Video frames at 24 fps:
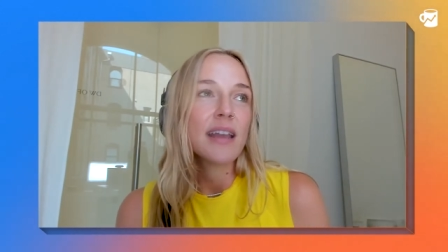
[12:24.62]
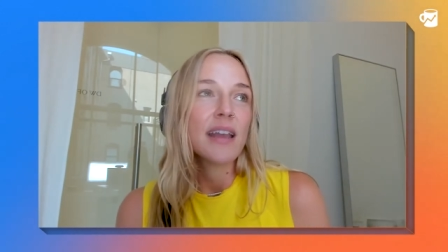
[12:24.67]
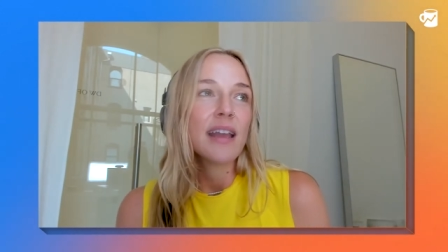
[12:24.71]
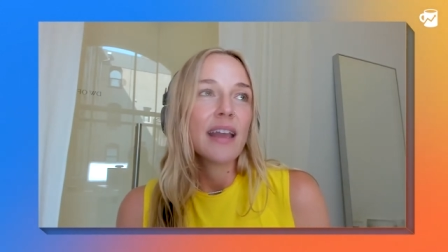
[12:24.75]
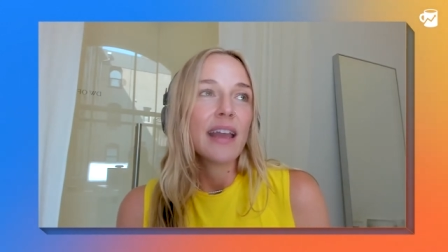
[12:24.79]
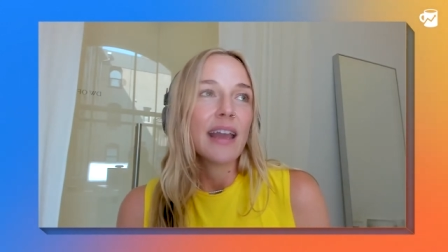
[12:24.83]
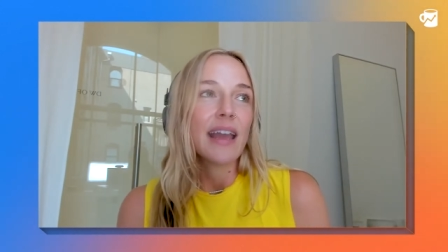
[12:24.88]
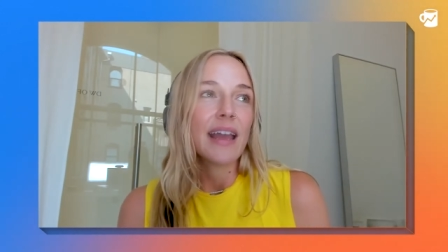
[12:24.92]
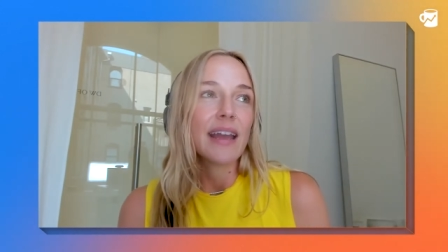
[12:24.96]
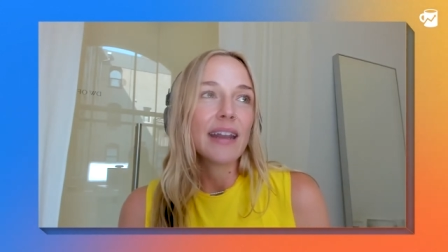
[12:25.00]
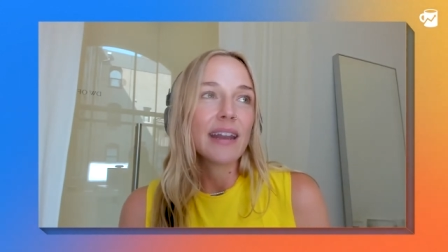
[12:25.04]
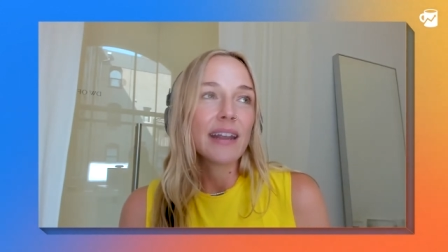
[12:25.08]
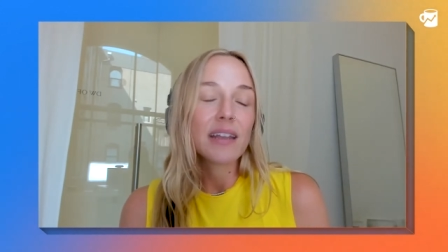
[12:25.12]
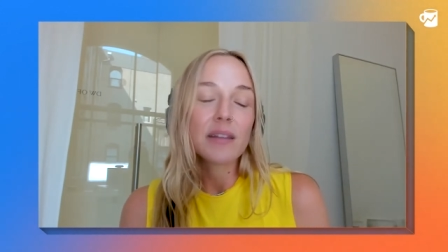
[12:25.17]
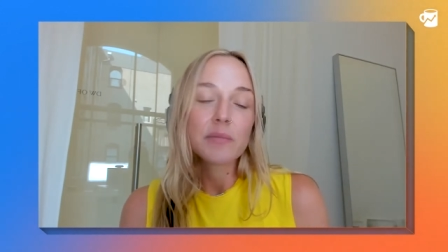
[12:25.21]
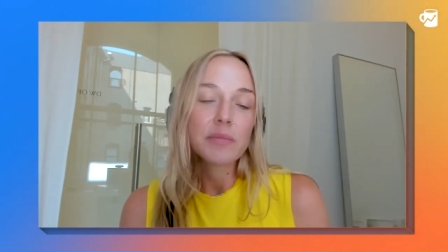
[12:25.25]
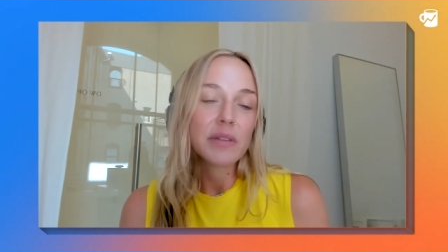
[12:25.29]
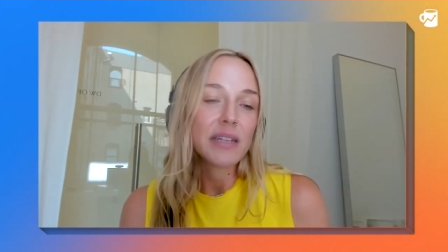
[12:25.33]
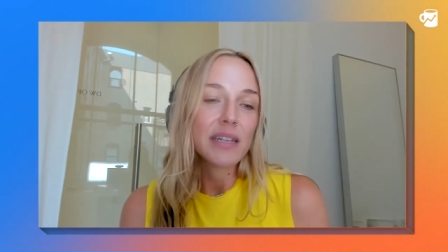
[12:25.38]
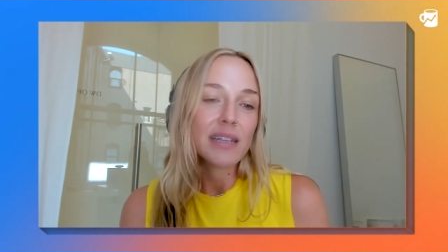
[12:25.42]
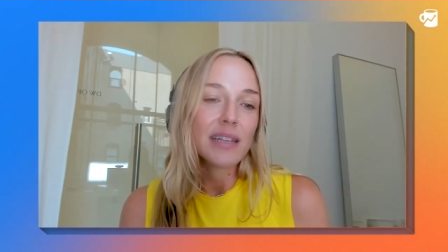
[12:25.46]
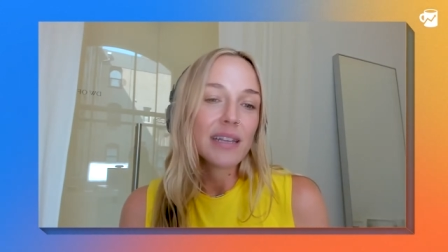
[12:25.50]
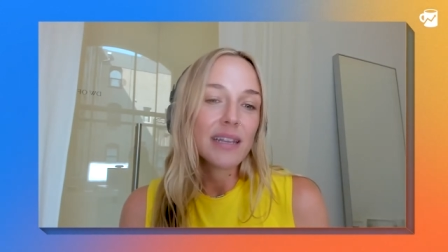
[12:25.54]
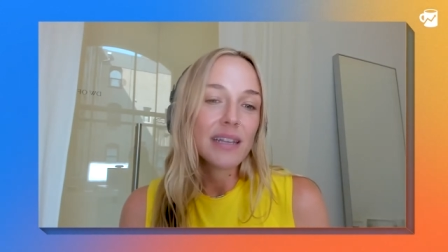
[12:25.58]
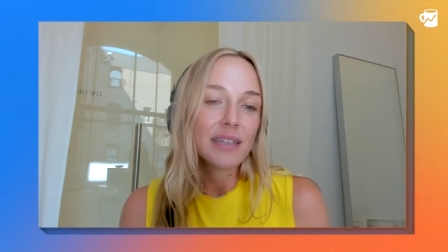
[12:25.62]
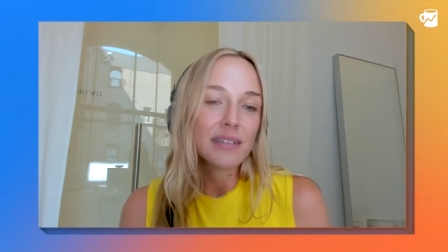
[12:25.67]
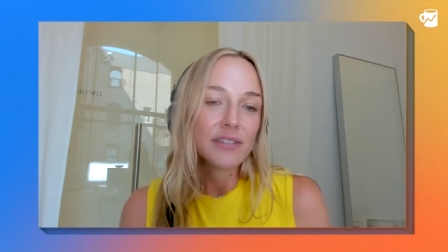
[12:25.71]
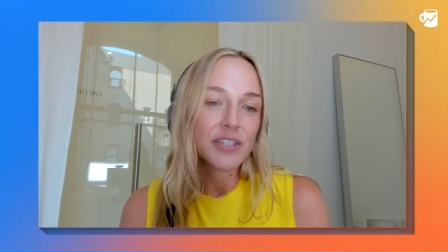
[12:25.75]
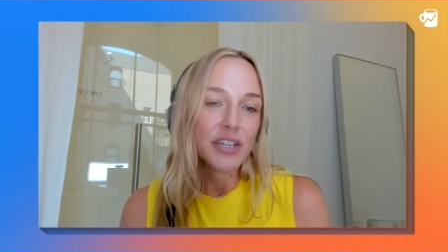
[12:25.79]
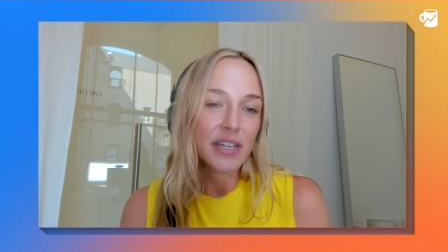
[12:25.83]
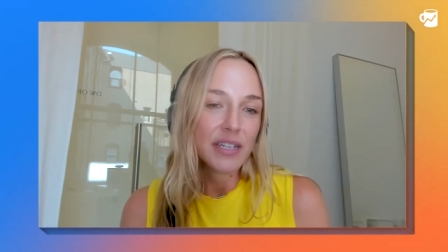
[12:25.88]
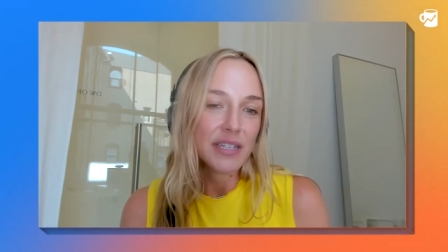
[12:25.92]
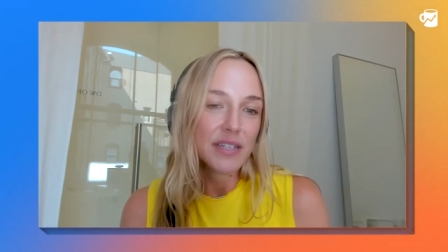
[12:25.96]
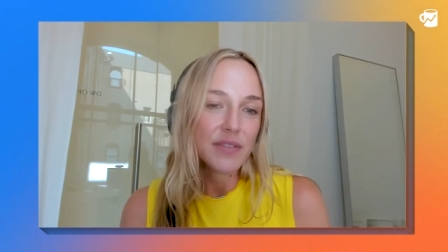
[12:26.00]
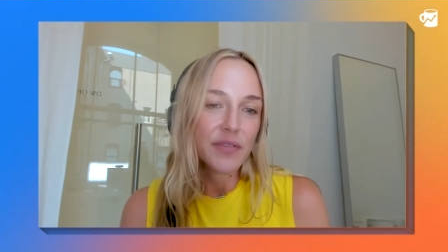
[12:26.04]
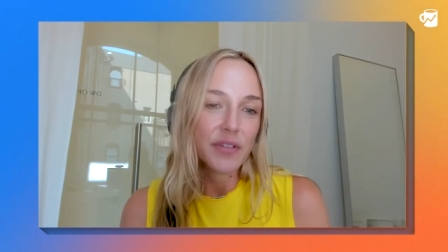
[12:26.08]
And it completely
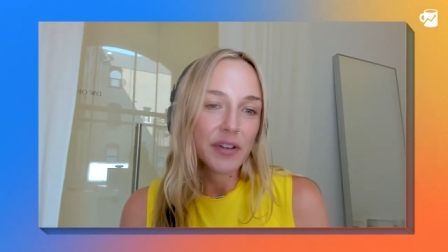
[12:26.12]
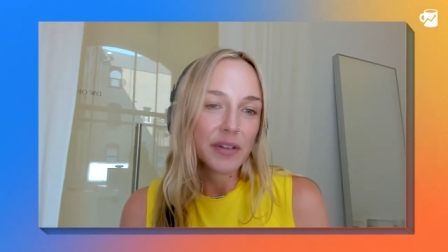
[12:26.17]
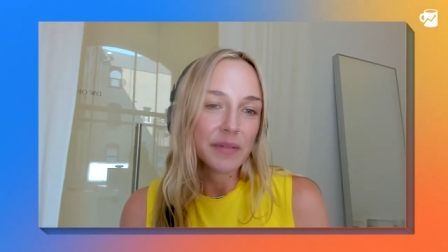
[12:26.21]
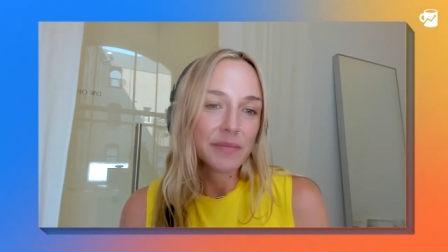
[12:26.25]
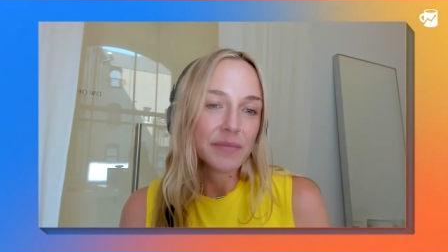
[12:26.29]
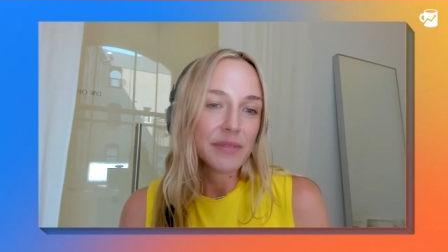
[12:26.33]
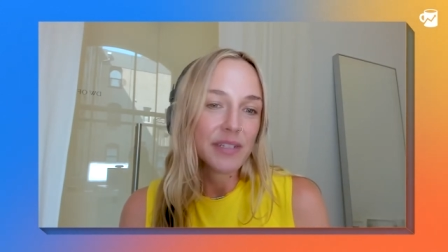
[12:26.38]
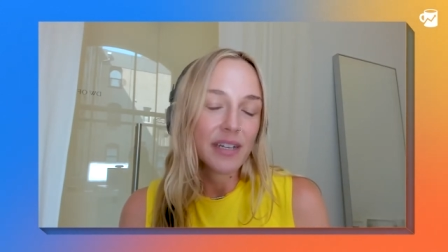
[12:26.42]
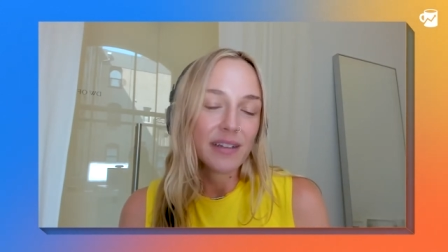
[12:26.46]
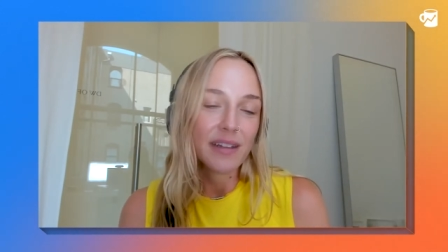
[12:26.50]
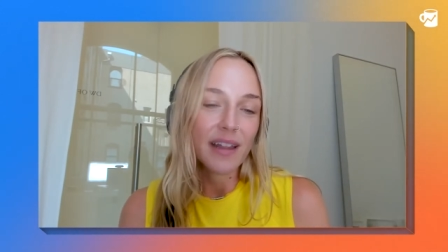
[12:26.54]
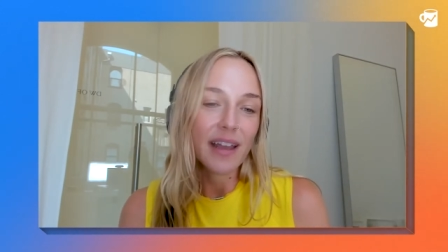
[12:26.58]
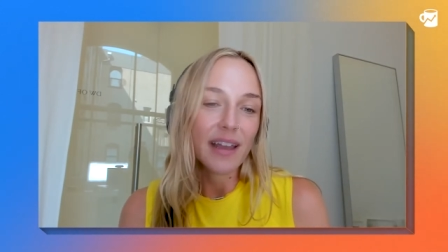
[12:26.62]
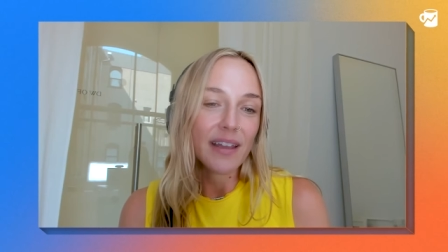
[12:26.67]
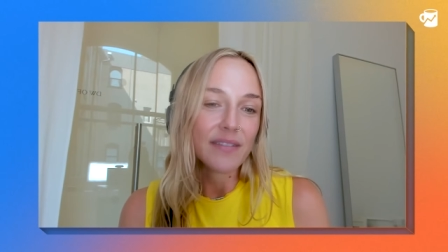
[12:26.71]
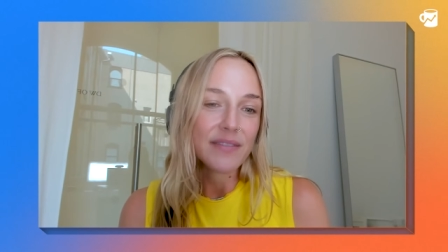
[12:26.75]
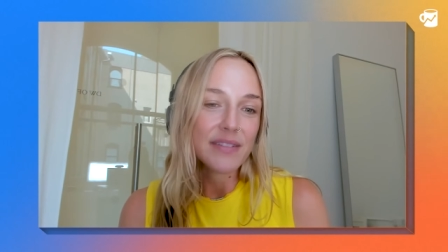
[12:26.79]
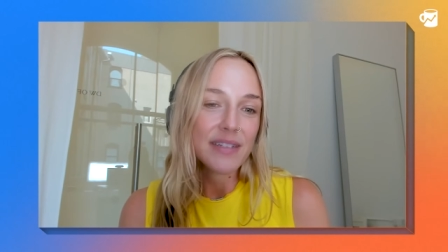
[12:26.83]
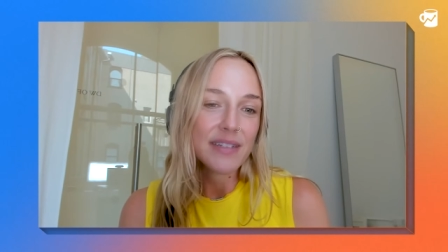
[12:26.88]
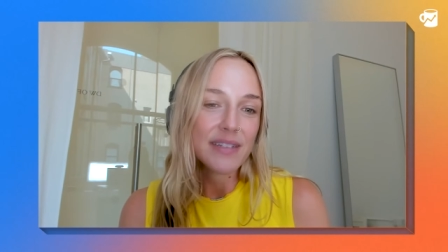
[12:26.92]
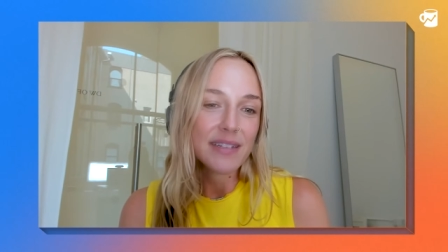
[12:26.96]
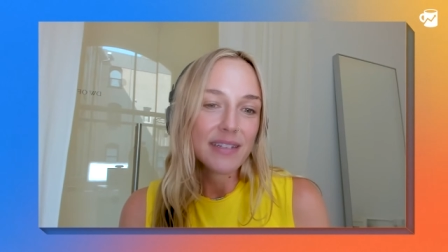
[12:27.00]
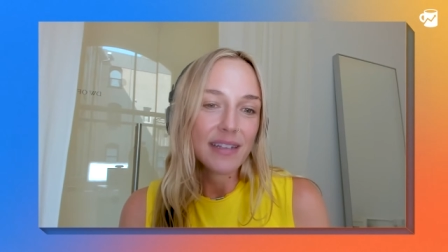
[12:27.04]
transformed our lives